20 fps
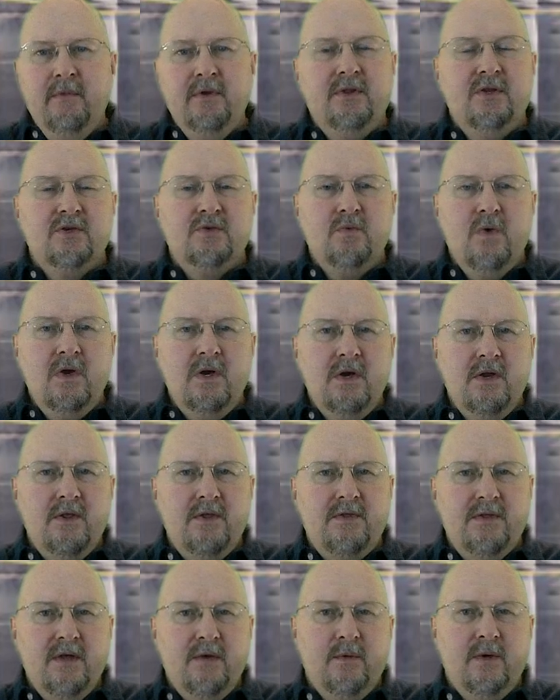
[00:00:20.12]
but there's one
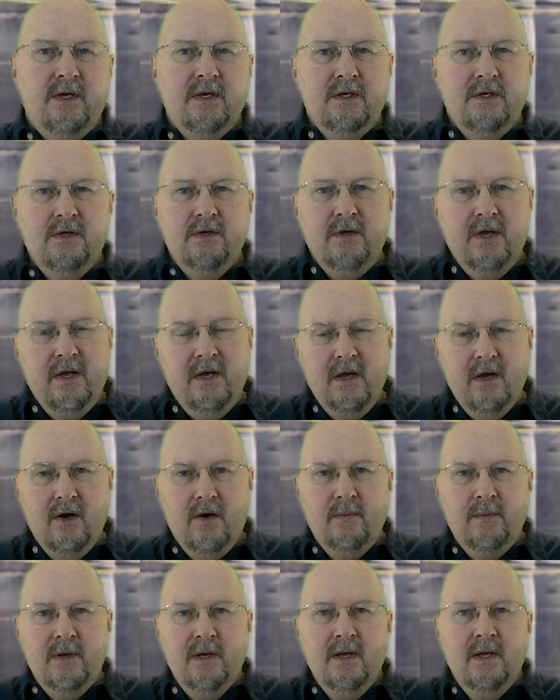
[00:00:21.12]
other thing we can do to
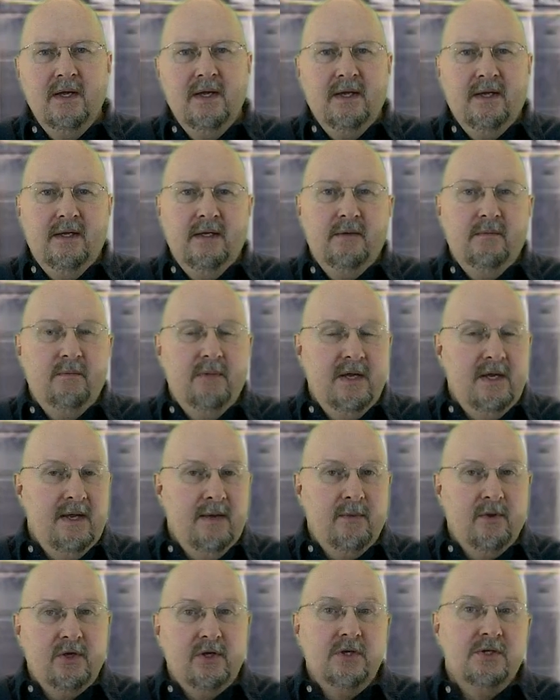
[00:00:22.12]
help in being
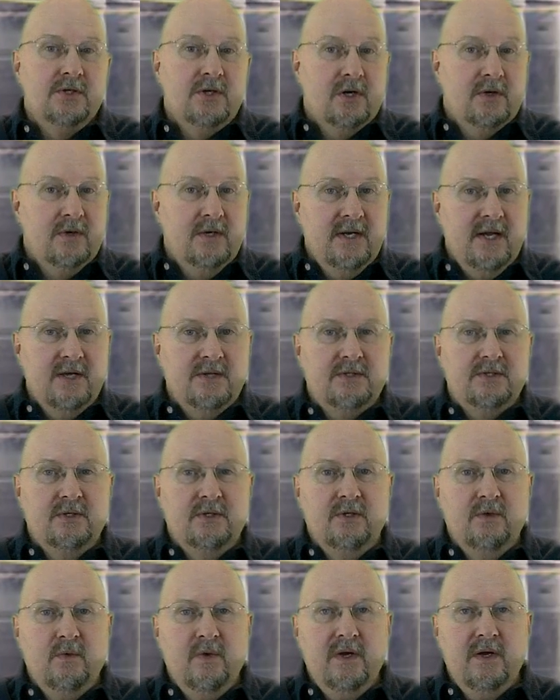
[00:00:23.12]
able to use our greenhouse
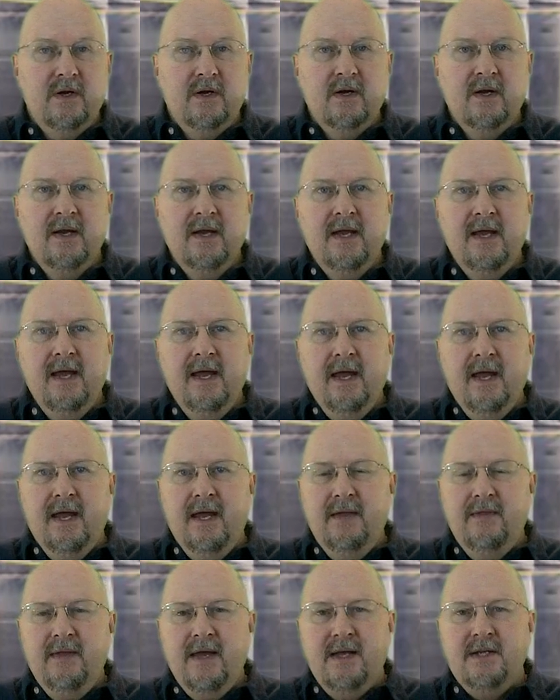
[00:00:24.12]
during the winter,
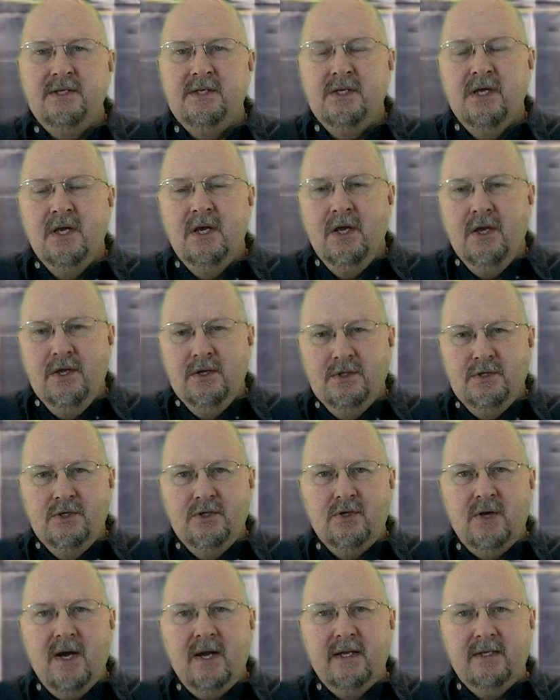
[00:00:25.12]
and that's to
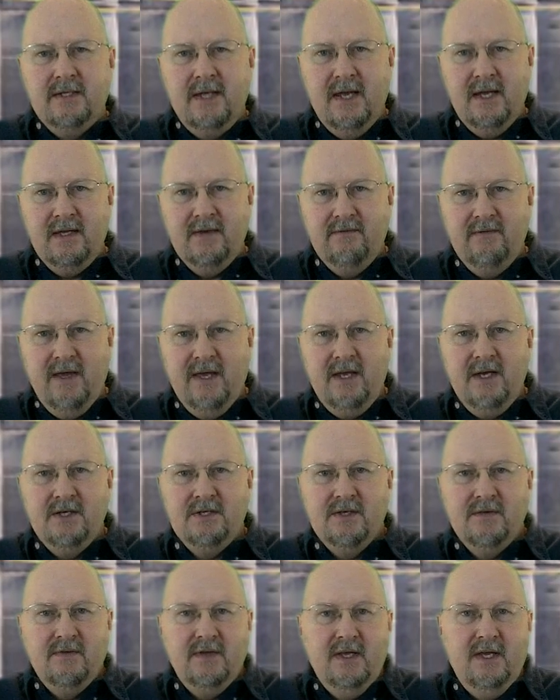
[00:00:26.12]
try to take
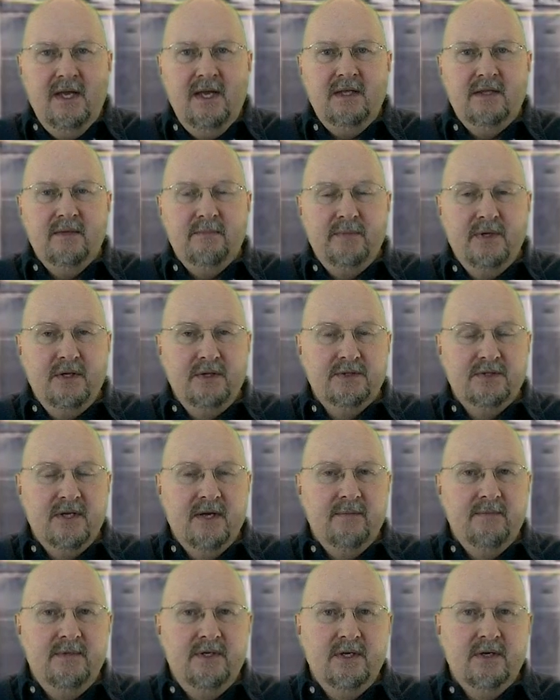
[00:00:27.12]
advantage of the heat that builds
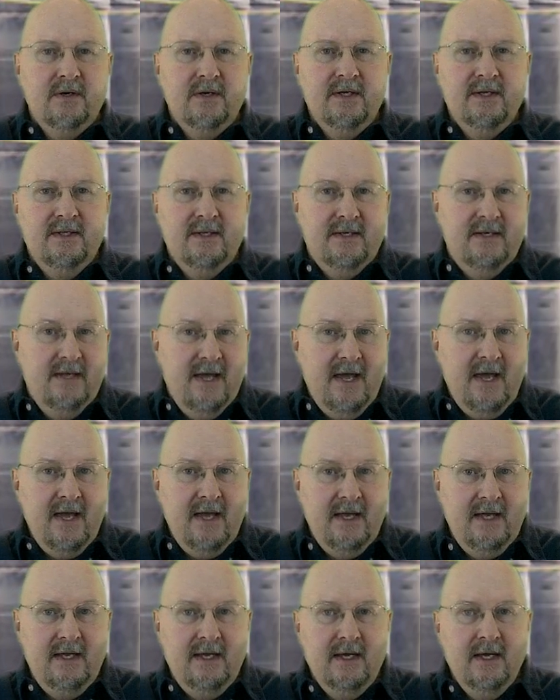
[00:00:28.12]
up during the
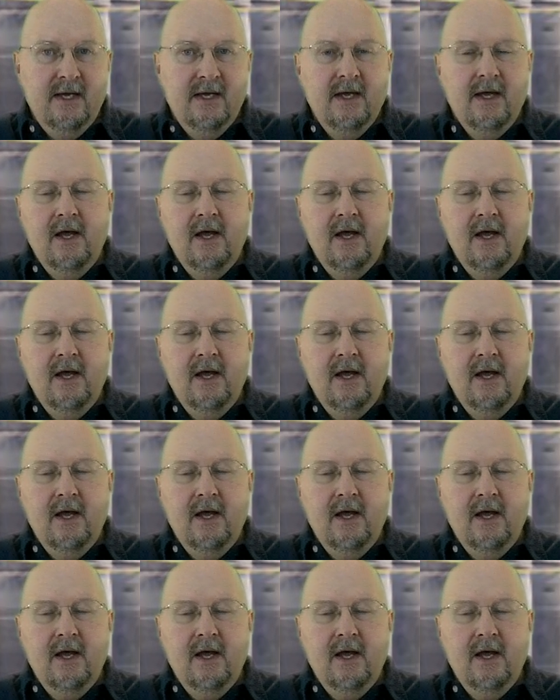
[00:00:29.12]
day,